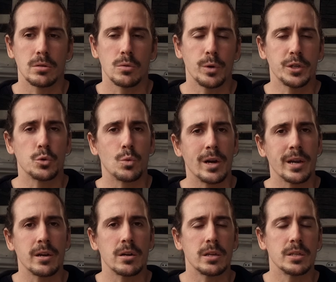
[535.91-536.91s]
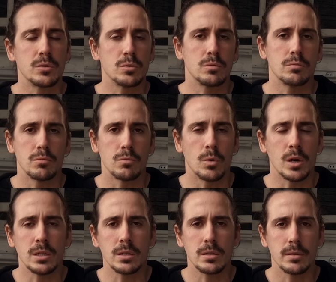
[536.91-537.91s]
wire is what.